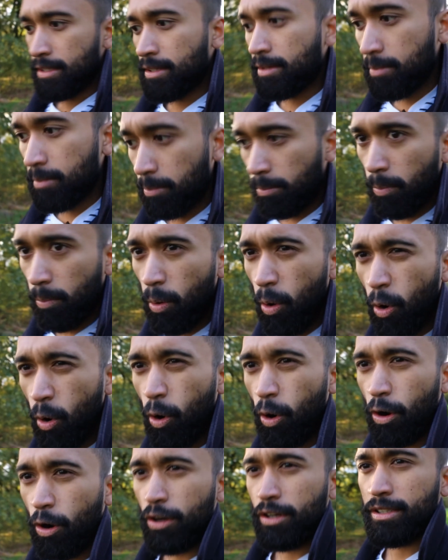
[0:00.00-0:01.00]

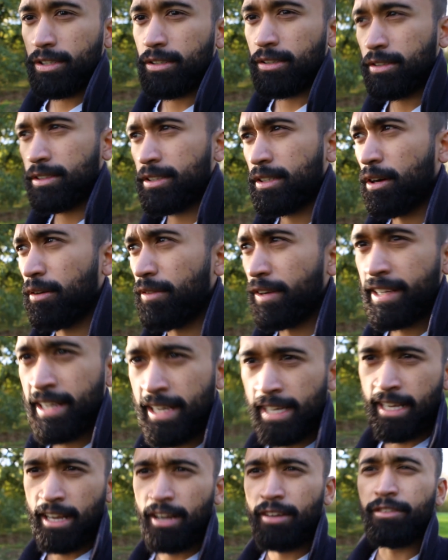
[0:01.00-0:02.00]
more of a
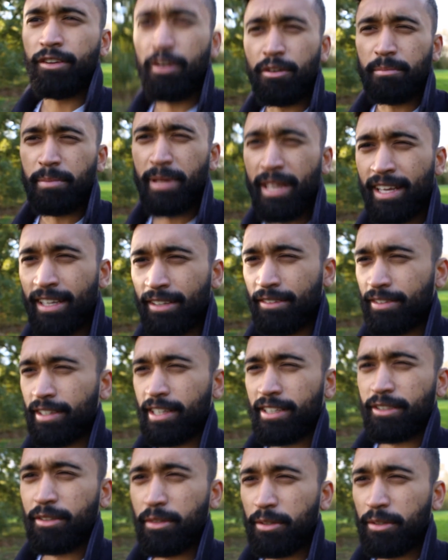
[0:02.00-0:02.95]
kick out of your own behavior and